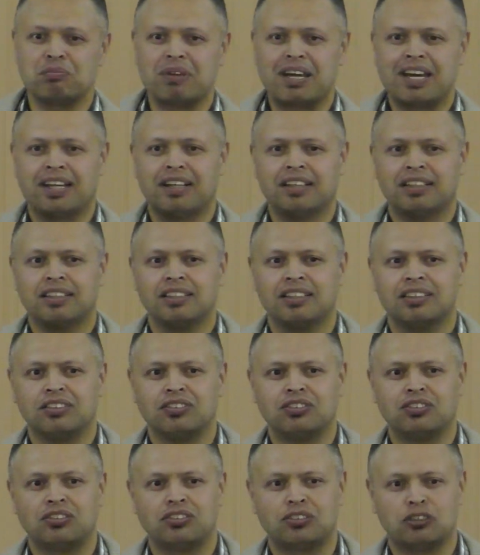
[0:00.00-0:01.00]
man
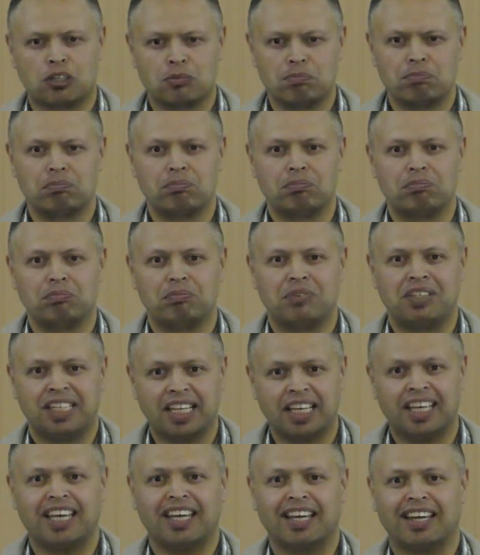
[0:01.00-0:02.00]
stop
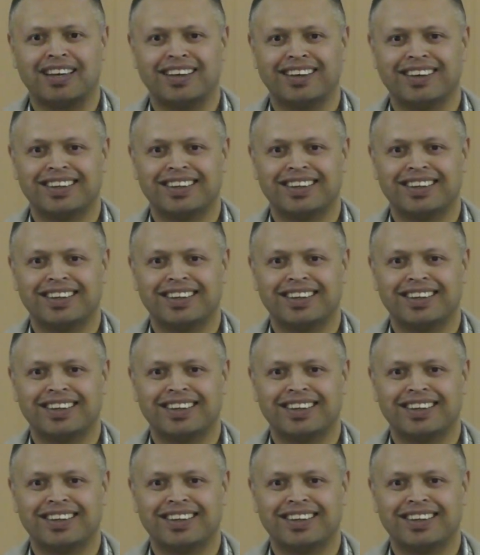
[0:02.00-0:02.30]
digging?